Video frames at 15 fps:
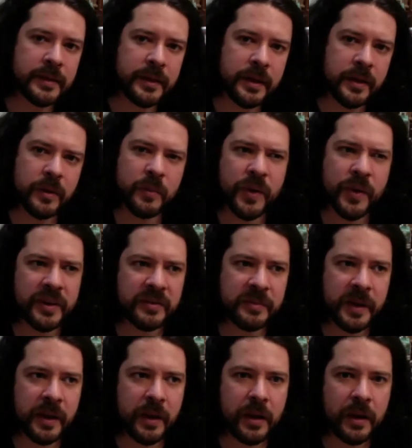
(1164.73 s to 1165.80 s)
you know, brings me
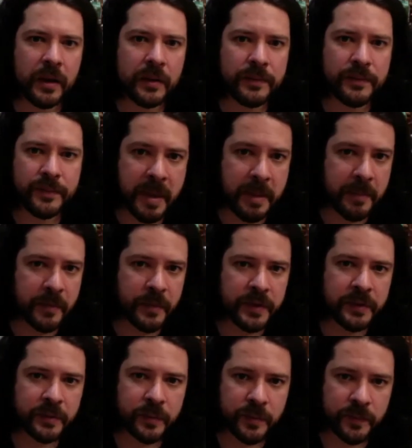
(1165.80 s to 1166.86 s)
a lot of
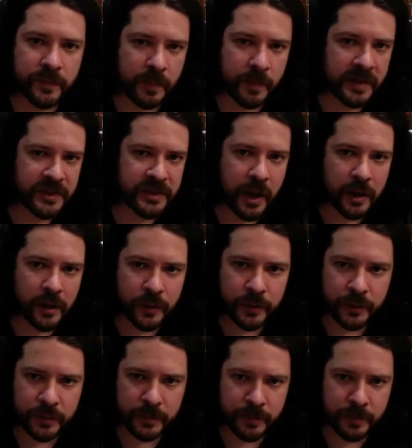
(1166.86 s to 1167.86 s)
memories from my childhood.